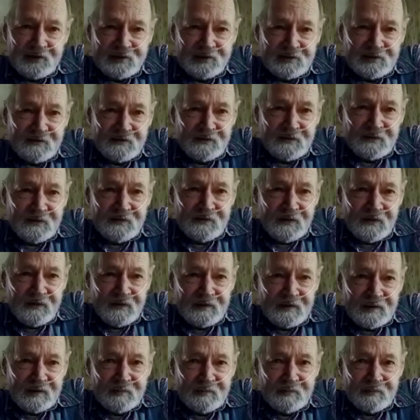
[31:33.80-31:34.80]
of Duvall
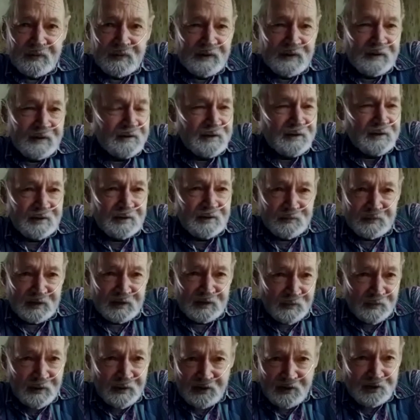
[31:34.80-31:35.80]
had been
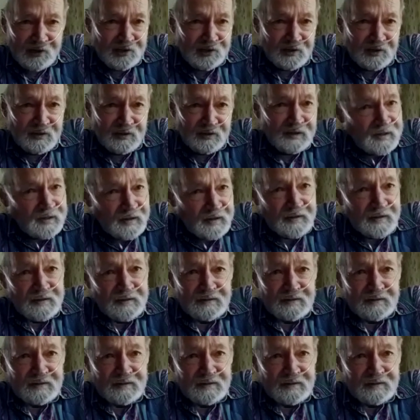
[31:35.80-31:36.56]
diminished a lot.